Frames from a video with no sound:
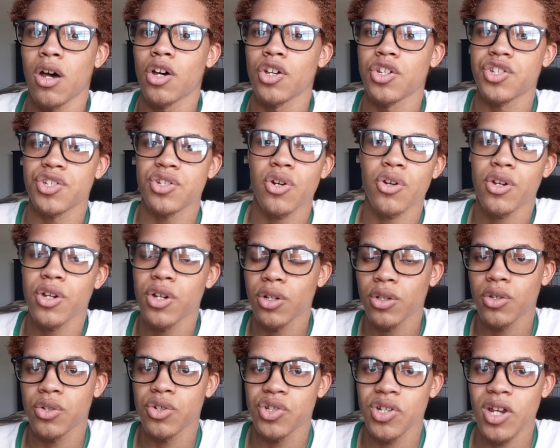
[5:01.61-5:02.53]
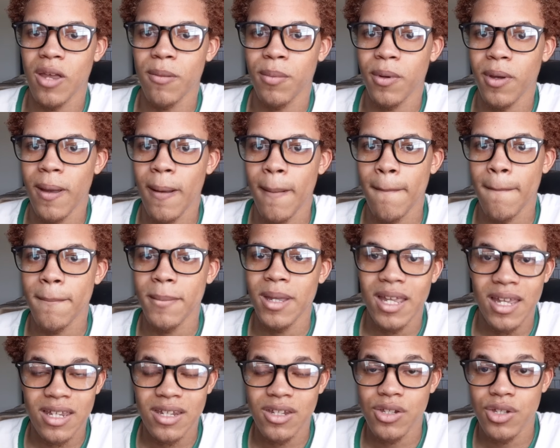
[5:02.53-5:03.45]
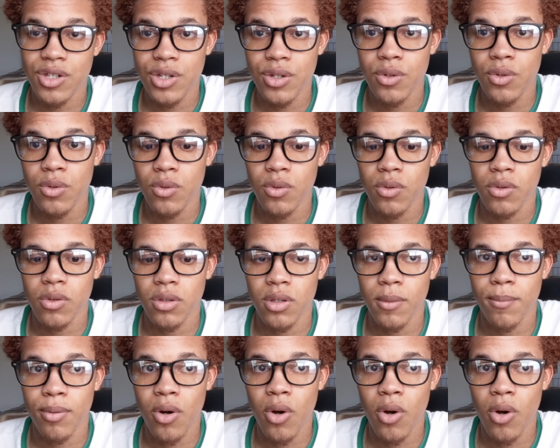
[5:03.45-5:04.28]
a circular shape into the